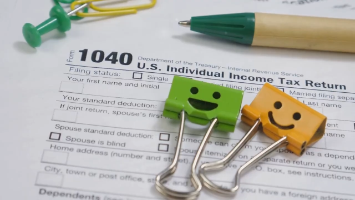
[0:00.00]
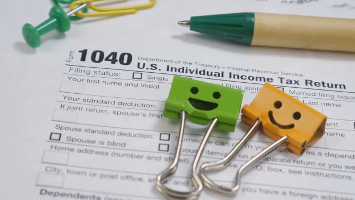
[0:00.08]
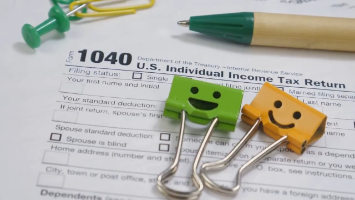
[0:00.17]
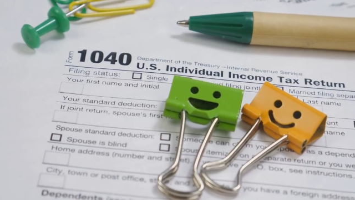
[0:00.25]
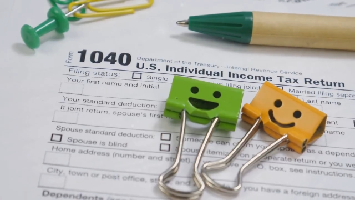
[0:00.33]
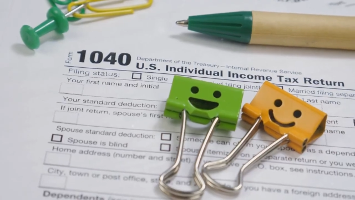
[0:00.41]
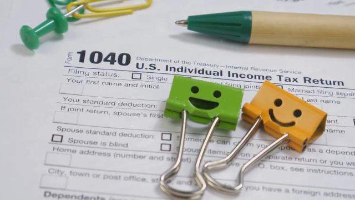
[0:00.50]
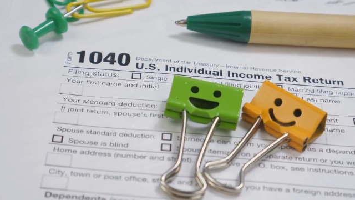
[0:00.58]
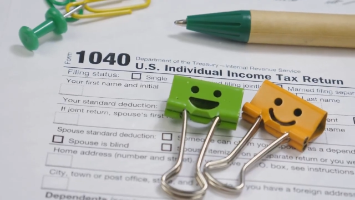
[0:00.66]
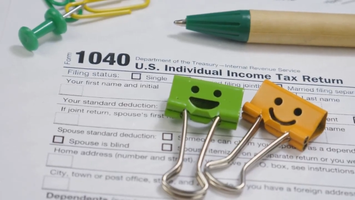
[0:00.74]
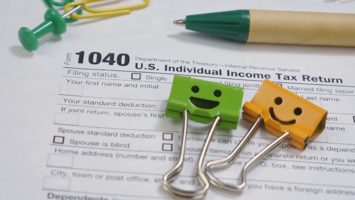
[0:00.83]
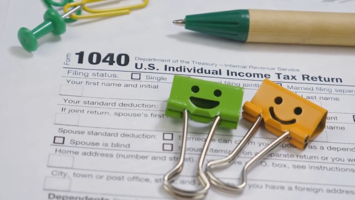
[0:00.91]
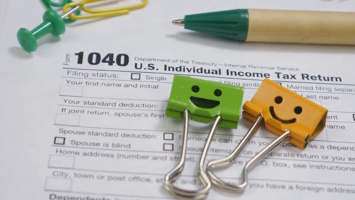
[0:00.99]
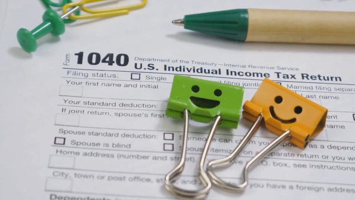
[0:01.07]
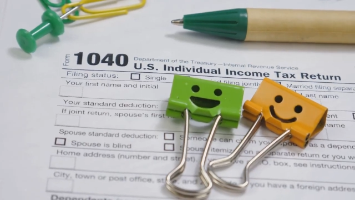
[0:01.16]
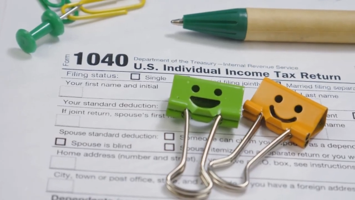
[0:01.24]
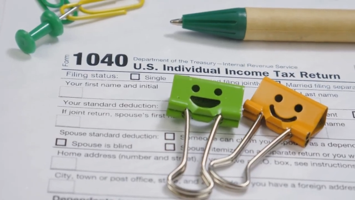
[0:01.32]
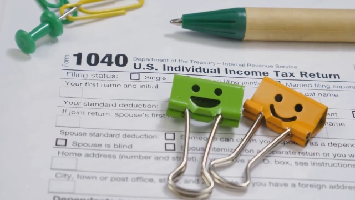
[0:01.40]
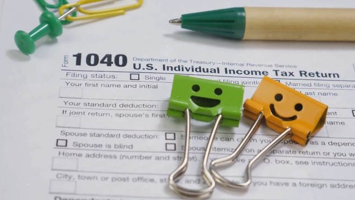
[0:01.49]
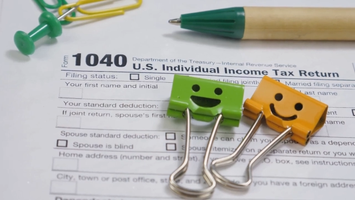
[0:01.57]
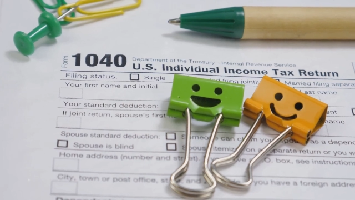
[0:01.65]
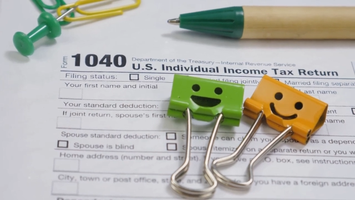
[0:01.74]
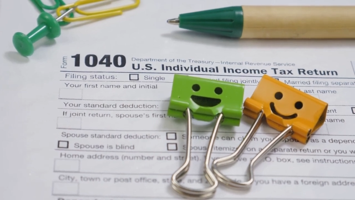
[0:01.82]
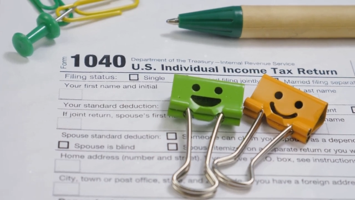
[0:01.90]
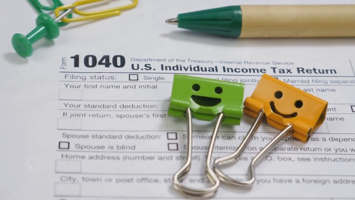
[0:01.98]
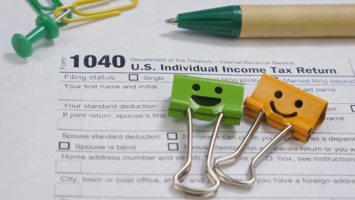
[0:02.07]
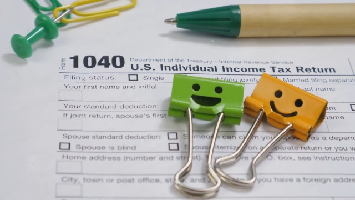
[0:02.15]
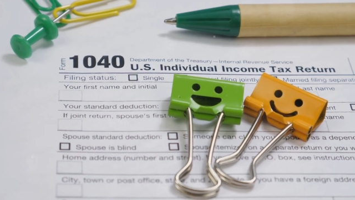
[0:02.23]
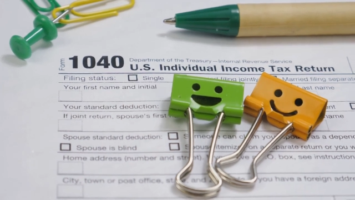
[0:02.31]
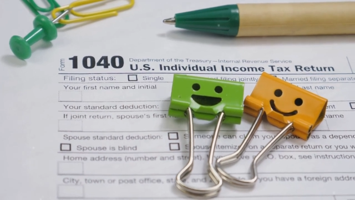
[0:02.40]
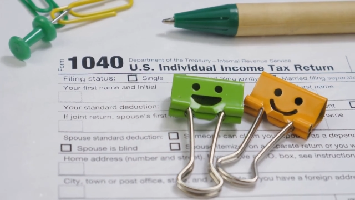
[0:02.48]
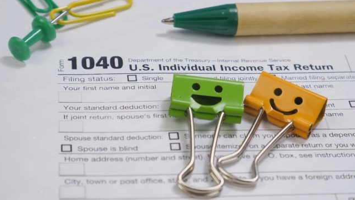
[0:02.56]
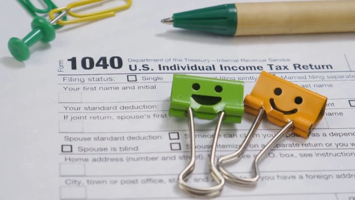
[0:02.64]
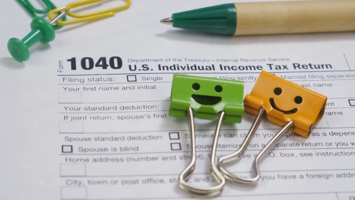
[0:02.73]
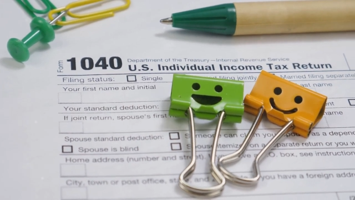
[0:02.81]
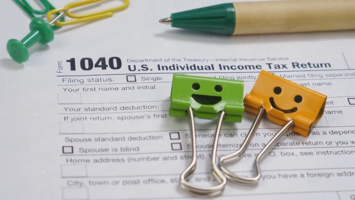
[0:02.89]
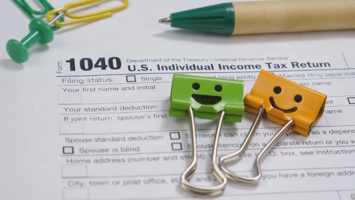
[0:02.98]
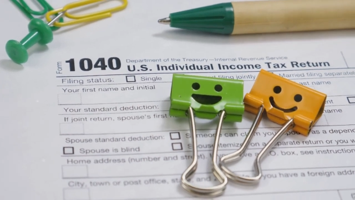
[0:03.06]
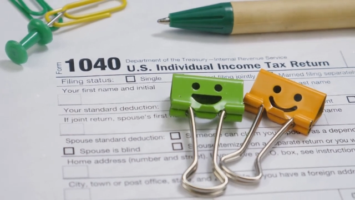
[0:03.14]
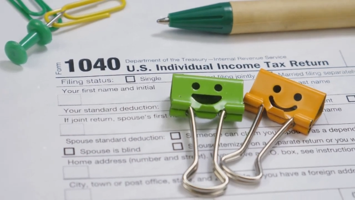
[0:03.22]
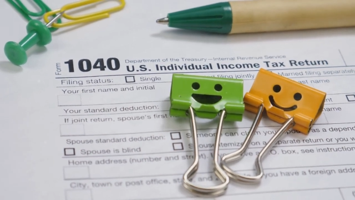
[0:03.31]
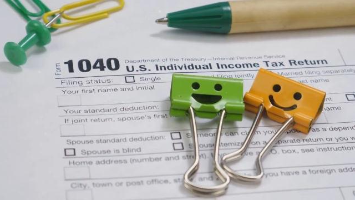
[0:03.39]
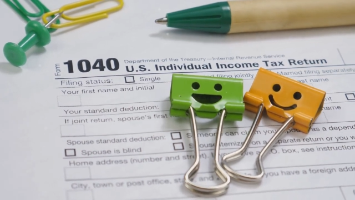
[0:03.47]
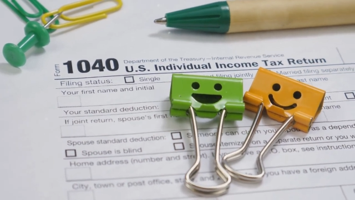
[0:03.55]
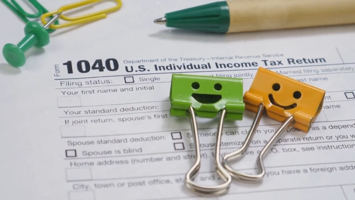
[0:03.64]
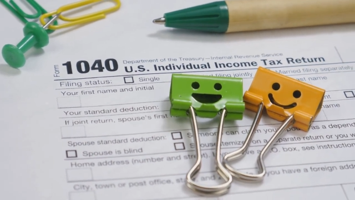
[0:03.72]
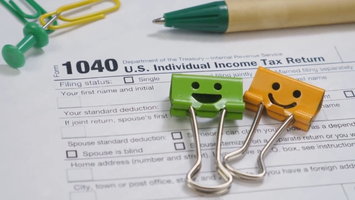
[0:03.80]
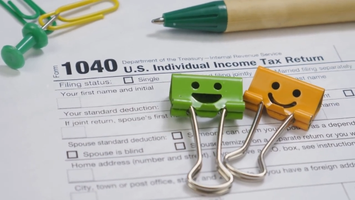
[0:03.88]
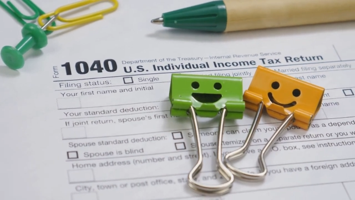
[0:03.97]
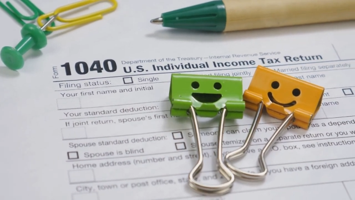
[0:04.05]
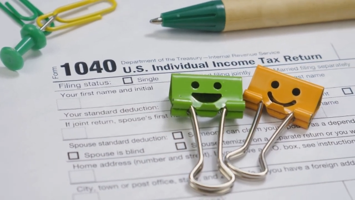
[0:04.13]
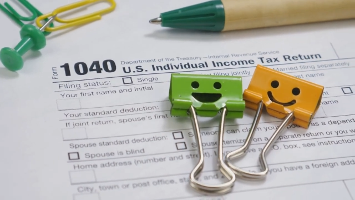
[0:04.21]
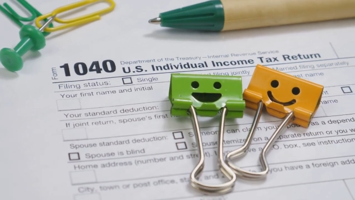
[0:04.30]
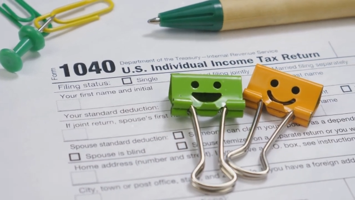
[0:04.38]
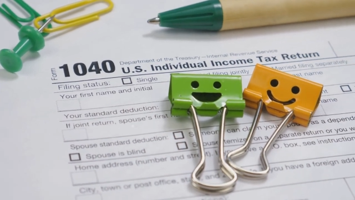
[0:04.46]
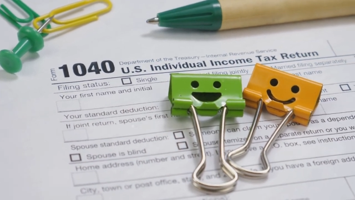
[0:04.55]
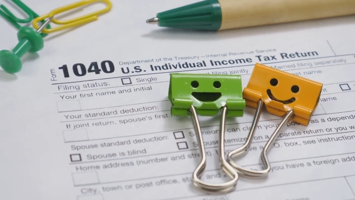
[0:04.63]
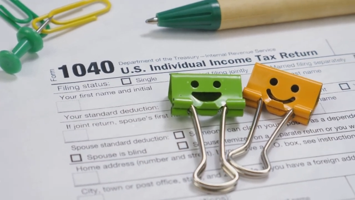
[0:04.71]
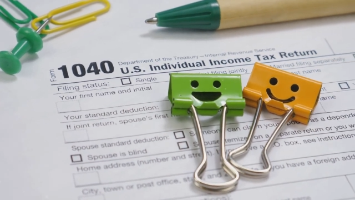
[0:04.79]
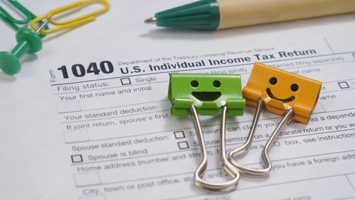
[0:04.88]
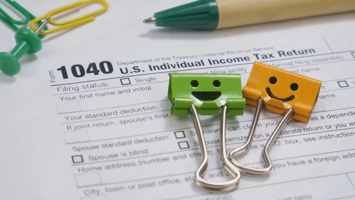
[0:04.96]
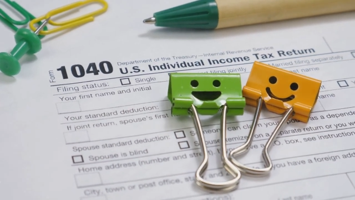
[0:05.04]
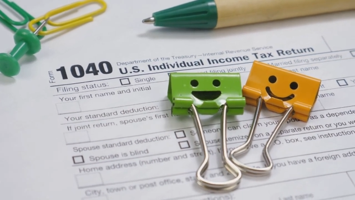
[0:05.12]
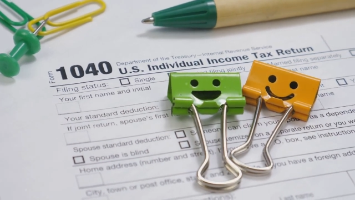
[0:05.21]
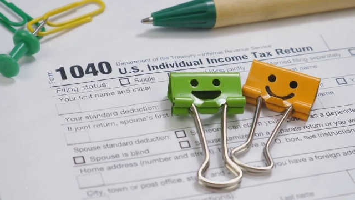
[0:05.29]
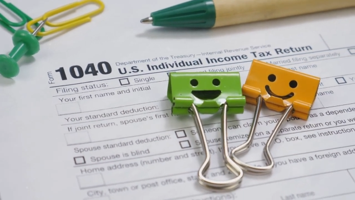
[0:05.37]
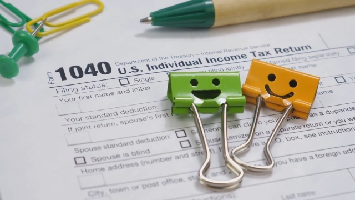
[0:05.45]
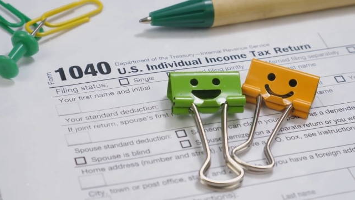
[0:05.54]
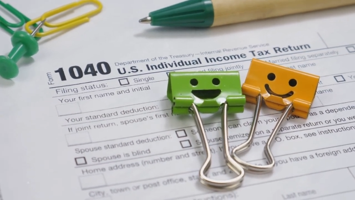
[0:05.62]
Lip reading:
(no speaker visible)